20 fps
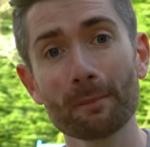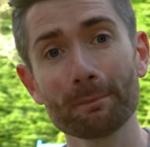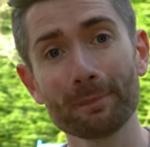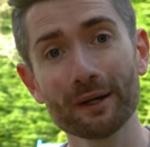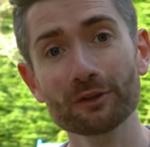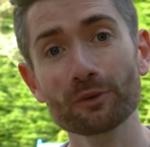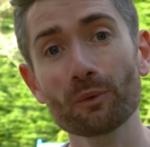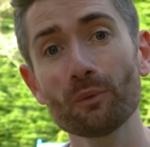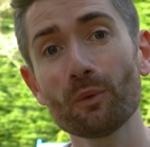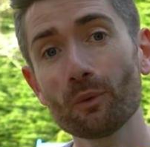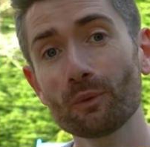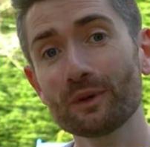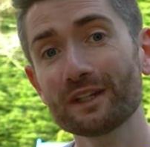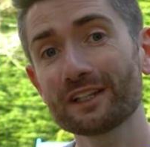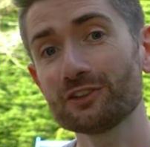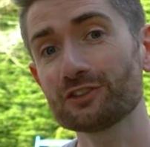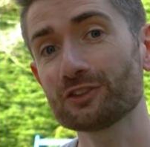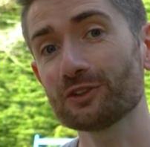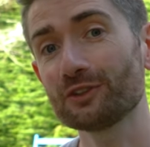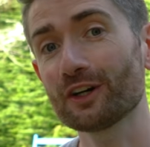But what we
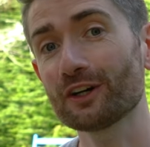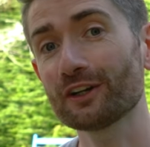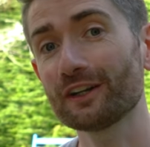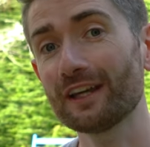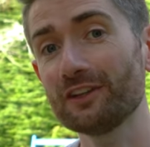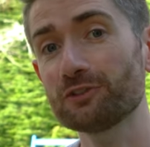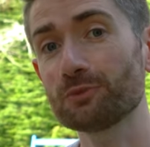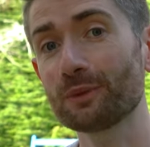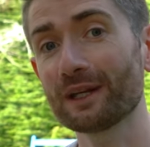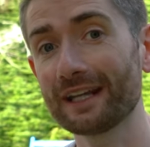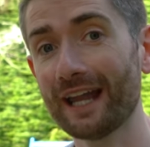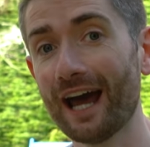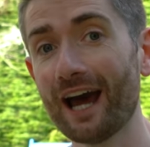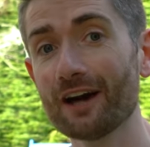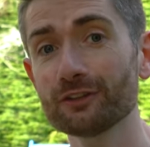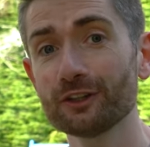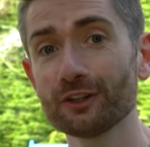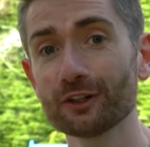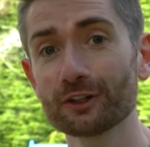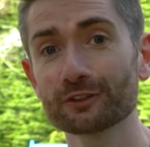can do now is we can
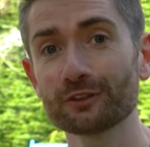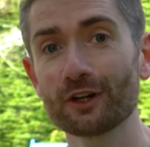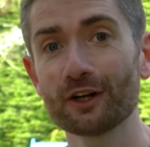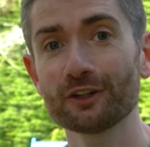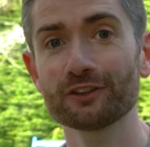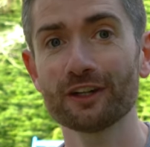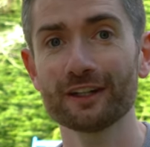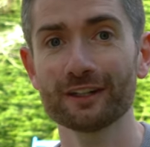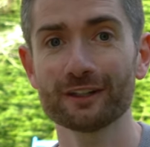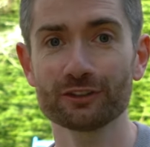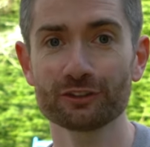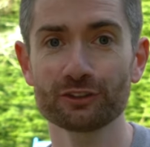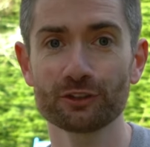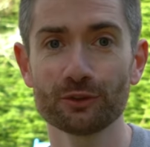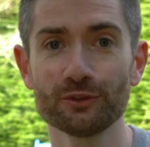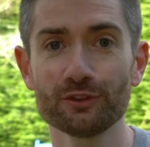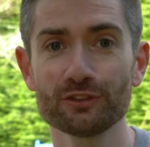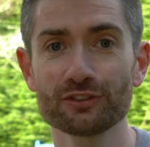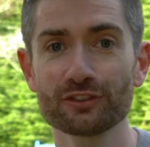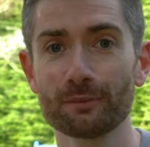have a look around and I'll
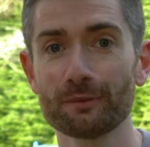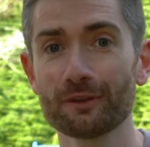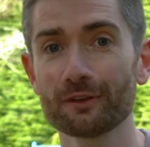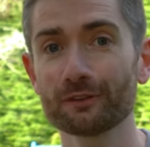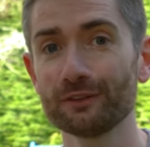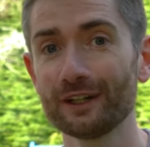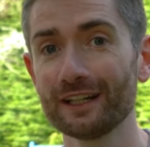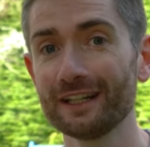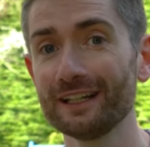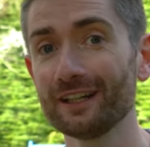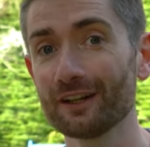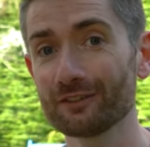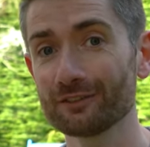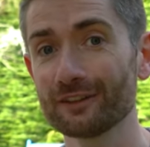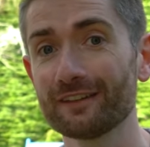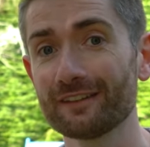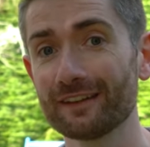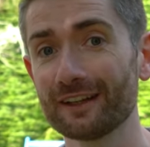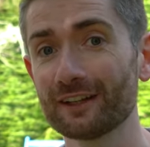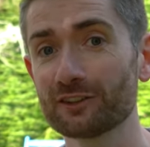show you some of the really
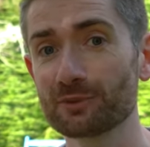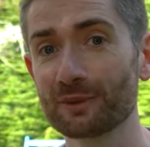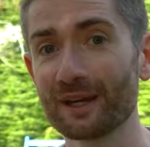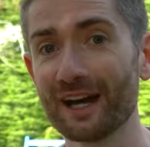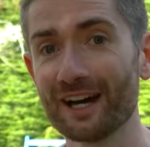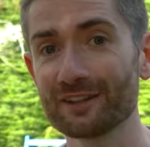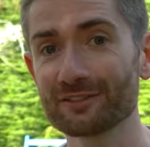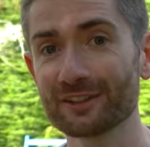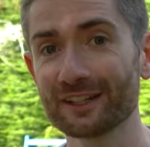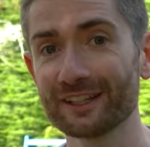lovely things we have